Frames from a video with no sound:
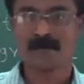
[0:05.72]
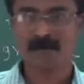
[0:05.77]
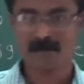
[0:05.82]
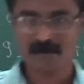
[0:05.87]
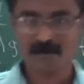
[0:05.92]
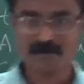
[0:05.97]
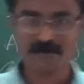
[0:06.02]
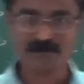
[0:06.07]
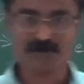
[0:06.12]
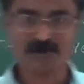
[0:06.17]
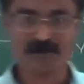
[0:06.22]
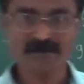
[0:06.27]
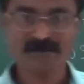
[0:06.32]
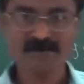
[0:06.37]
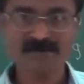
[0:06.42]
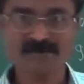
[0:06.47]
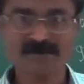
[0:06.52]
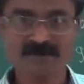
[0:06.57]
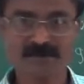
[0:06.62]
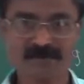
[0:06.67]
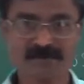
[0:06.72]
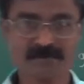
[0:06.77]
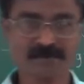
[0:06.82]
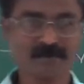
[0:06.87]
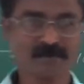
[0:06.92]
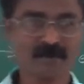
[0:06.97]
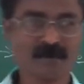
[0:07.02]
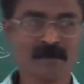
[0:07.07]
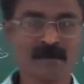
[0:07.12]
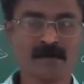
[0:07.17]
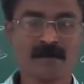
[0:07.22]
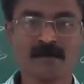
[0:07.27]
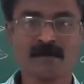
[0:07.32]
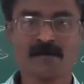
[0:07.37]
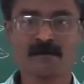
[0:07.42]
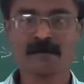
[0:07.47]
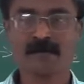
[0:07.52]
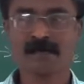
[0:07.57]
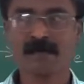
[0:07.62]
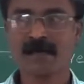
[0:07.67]
Hello students.
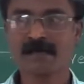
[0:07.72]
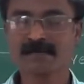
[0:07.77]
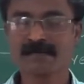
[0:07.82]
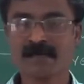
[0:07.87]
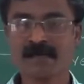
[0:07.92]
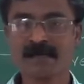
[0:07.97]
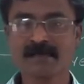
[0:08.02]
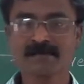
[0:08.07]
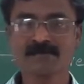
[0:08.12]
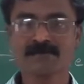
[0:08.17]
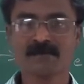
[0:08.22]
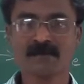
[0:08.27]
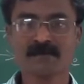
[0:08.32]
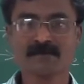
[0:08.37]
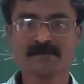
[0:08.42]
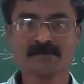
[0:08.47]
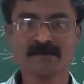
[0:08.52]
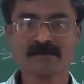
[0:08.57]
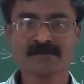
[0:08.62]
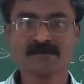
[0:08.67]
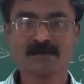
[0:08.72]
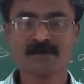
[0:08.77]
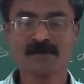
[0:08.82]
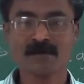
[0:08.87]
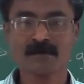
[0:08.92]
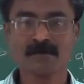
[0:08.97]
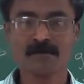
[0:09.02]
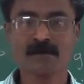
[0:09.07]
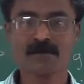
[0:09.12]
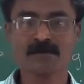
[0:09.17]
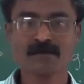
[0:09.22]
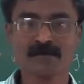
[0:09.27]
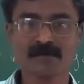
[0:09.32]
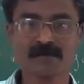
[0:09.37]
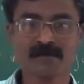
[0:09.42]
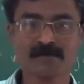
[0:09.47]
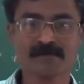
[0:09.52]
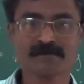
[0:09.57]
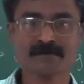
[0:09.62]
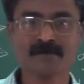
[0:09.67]
Okay, last class we saw
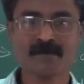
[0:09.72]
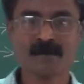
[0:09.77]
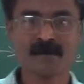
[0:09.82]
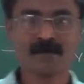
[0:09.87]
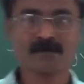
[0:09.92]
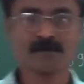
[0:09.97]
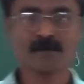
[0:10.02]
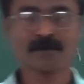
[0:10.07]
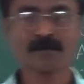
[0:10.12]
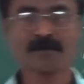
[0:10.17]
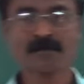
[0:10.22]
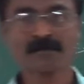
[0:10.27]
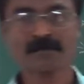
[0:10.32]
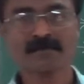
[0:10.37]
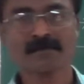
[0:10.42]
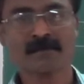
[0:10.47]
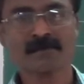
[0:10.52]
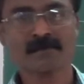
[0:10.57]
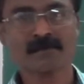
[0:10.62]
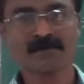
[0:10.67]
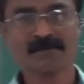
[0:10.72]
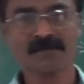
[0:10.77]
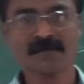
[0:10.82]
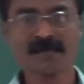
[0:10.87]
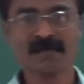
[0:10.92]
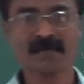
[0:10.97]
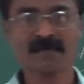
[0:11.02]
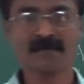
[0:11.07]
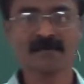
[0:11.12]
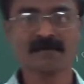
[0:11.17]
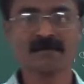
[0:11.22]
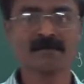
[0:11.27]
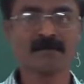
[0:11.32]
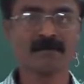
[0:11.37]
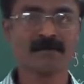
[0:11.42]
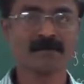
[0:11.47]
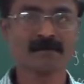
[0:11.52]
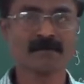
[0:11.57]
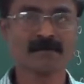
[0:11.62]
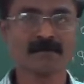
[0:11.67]
about what are the some of
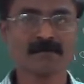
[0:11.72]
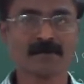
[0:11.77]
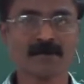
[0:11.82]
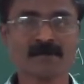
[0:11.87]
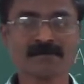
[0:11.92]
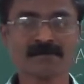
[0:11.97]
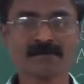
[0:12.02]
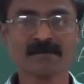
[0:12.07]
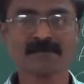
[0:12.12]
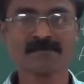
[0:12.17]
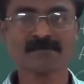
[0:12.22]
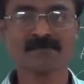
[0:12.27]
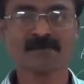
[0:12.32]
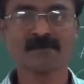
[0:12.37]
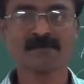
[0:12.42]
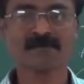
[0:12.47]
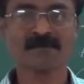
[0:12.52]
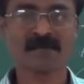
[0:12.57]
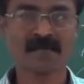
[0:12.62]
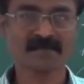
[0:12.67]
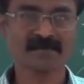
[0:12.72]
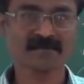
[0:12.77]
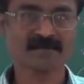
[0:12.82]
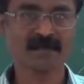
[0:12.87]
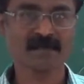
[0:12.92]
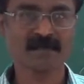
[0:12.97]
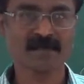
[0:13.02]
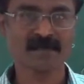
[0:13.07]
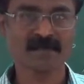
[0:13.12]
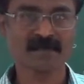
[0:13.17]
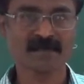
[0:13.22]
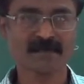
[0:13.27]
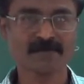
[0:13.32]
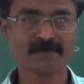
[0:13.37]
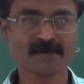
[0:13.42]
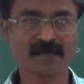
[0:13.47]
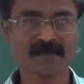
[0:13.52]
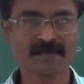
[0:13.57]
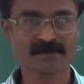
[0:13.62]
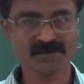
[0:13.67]
the concepts of national
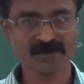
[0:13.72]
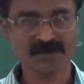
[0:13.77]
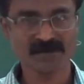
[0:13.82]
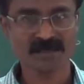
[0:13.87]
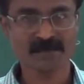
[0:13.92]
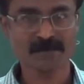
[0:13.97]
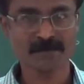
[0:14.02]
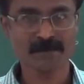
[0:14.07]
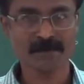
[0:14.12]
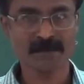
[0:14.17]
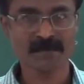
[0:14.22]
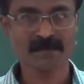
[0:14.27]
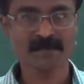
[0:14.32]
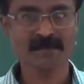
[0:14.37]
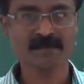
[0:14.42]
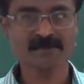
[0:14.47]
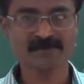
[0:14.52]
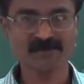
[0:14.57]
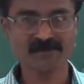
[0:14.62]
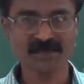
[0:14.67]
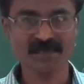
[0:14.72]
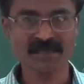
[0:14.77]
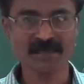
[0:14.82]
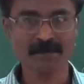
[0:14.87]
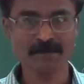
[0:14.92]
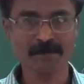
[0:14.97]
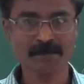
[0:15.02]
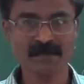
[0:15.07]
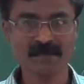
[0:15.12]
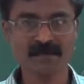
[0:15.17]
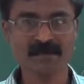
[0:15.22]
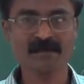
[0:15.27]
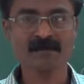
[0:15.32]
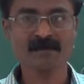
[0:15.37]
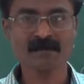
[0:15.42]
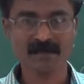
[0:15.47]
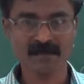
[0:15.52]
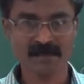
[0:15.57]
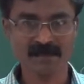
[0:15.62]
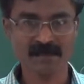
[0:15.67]
income like GNP,
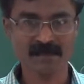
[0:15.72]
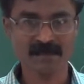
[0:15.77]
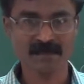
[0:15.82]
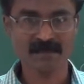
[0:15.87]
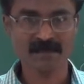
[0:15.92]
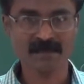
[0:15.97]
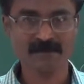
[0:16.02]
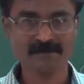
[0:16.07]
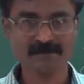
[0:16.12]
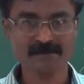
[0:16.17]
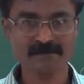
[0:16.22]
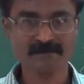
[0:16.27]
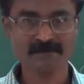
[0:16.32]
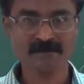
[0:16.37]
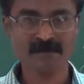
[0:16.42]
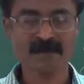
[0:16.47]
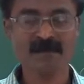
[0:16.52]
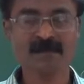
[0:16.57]
GDP, real income.